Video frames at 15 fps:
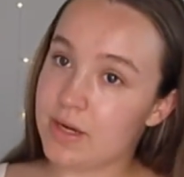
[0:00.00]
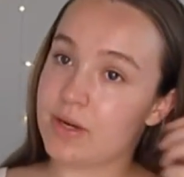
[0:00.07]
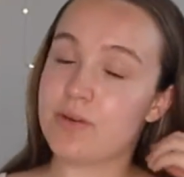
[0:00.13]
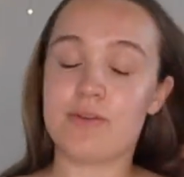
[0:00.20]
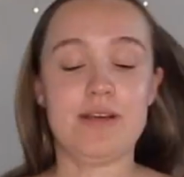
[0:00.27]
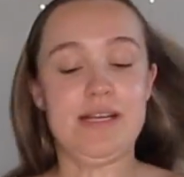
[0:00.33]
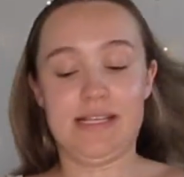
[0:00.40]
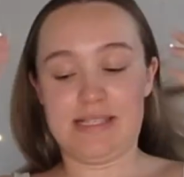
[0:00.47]

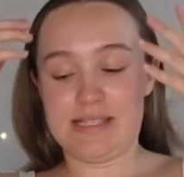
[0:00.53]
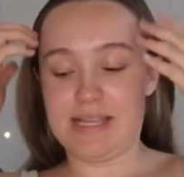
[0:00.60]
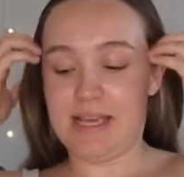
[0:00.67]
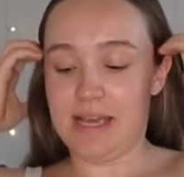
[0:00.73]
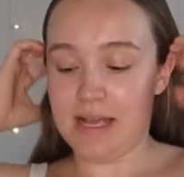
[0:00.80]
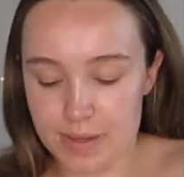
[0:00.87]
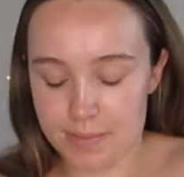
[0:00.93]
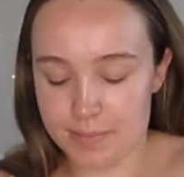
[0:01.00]

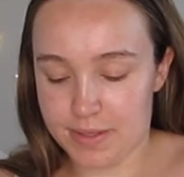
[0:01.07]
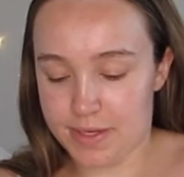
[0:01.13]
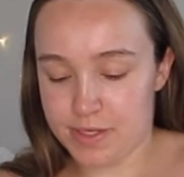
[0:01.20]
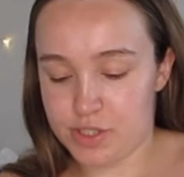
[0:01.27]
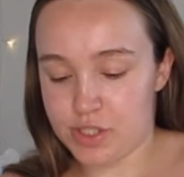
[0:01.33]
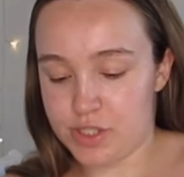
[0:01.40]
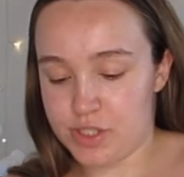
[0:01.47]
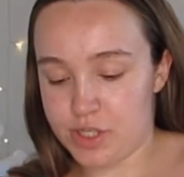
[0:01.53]
greasy. I'm
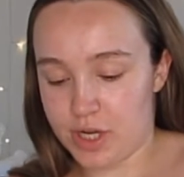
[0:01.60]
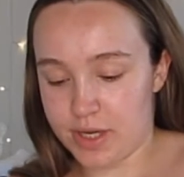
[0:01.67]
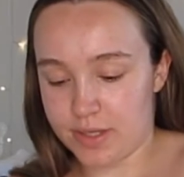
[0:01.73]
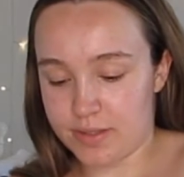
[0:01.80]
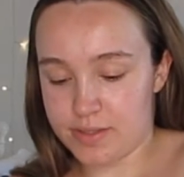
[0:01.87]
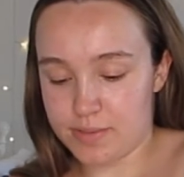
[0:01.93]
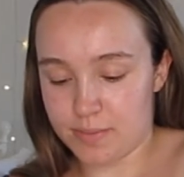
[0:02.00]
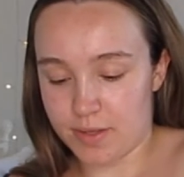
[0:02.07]
gonna just
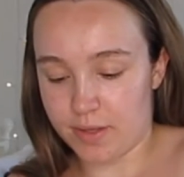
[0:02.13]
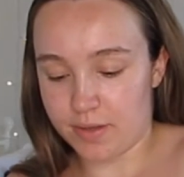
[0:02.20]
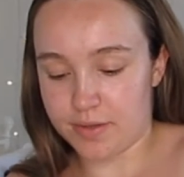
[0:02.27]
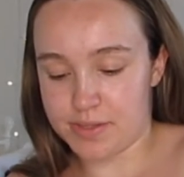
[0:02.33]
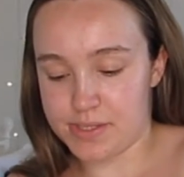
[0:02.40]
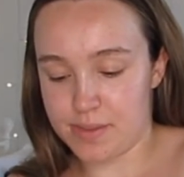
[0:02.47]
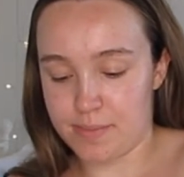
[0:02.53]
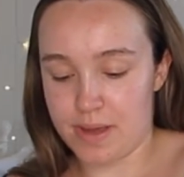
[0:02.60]
chuck some
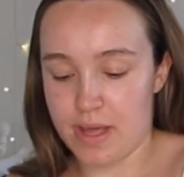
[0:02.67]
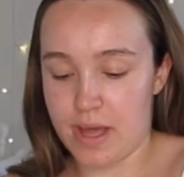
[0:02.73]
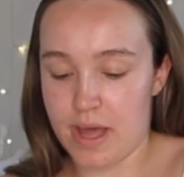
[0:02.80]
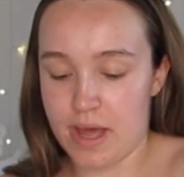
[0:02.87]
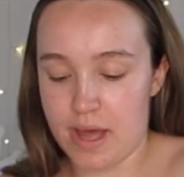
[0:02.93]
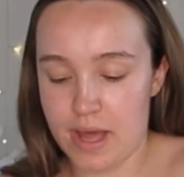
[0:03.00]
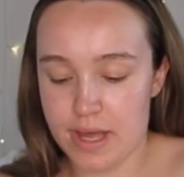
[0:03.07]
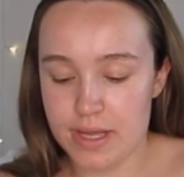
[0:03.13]
curls in my
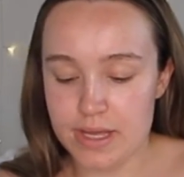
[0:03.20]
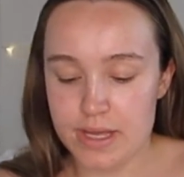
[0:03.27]
hair.